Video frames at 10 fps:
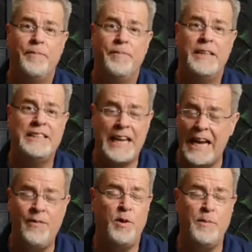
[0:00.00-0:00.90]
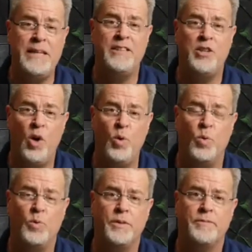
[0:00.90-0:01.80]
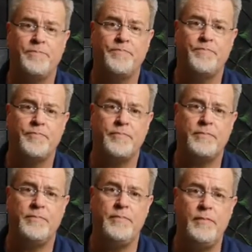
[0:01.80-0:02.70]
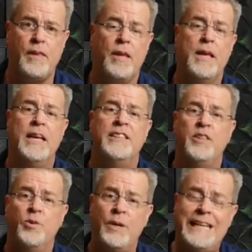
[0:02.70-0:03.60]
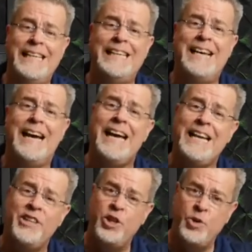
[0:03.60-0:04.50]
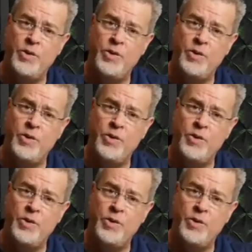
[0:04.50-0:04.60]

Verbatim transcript: that's ever been told. So when he died, you